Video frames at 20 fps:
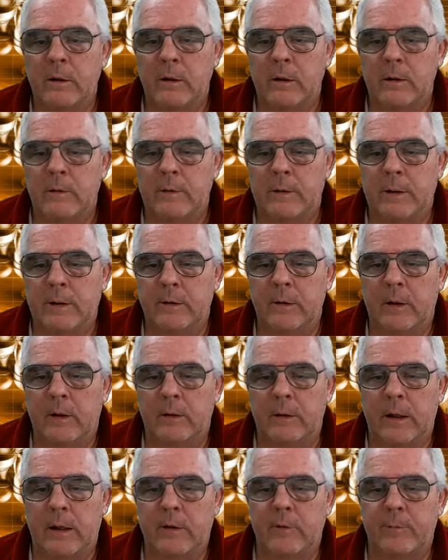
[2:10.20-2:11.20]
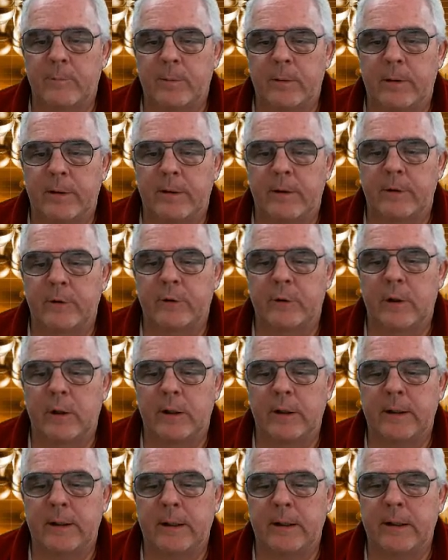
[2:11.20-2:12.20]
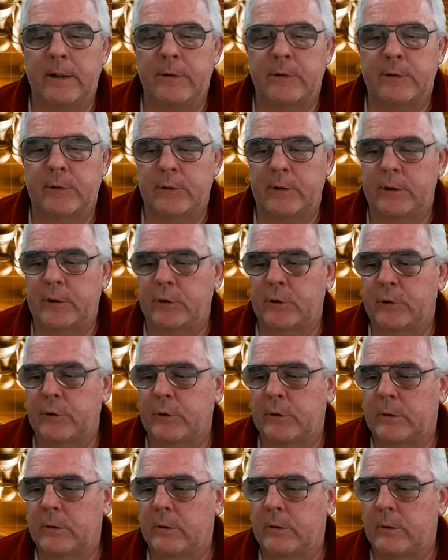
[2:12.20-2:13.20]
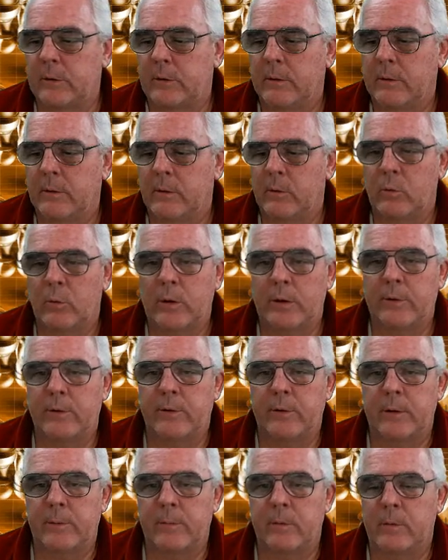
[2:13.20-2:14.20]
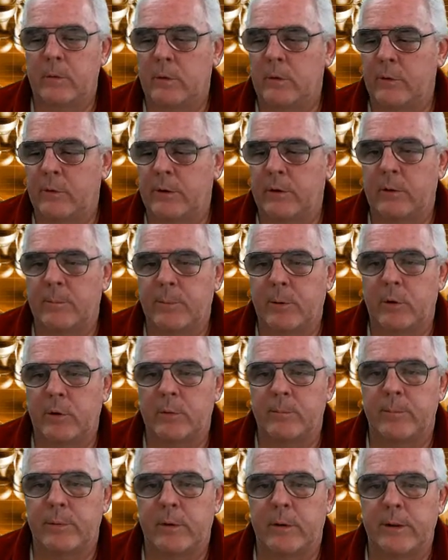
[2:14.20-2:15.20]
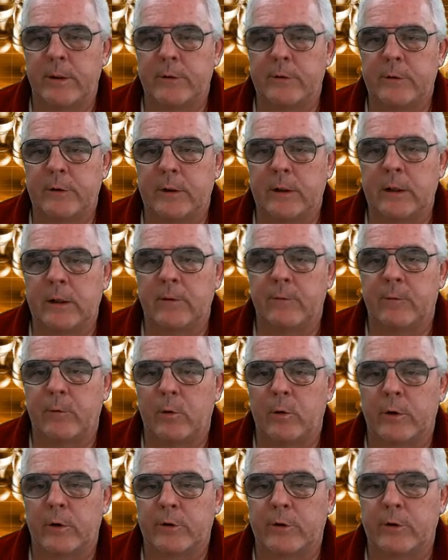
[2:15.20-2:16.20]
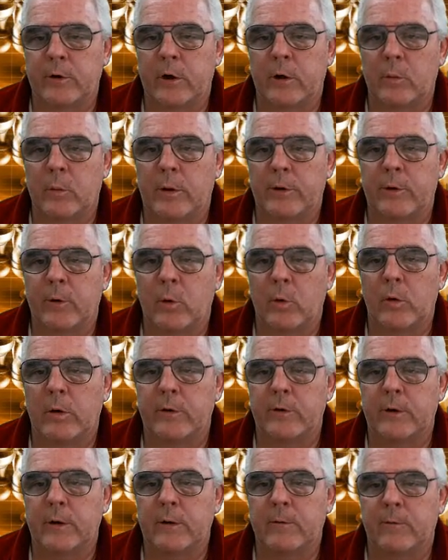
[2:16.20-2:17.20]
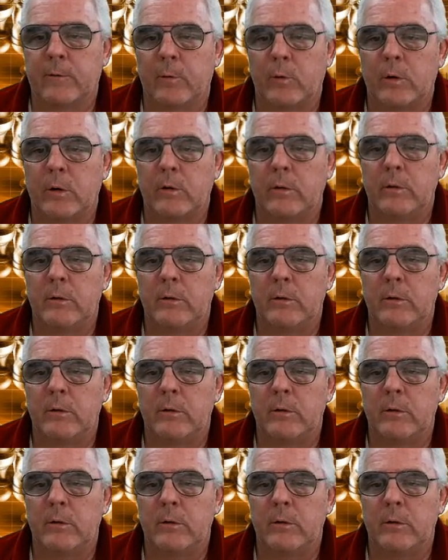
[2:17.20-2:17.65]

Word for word: that a lot of players like e6, whether the, their opponent plays e4 to start with or d4.